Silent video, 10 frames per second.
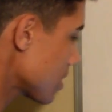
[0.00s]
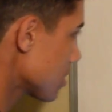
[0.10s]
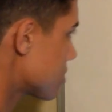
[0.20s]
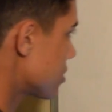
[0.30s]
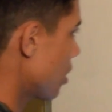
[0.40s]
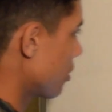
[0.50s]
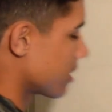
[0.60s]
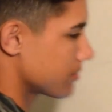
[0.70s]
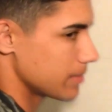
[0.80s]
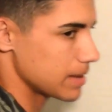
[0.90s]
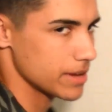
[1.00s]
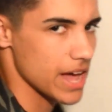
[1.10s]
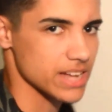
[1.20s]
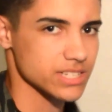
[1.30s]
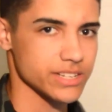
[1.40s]
So you're maybe
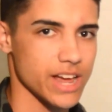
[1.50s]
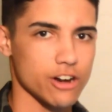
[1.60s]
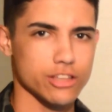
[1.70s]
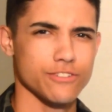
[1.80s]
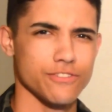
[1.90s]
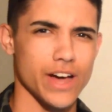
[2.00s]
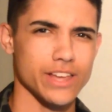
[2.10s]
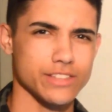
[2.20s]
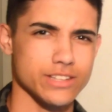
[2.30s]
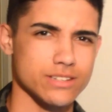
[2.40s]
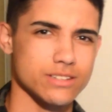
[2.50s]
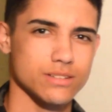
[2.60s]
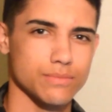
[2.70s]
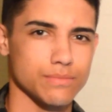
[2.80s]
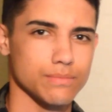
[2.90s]
asking, how do you find
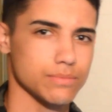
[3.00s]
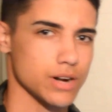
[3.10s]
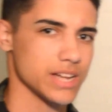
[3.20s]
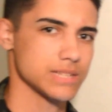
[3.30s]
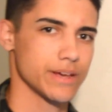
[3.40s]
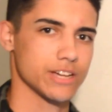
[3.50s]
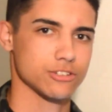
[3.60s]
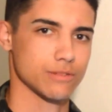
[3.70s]
these prospects or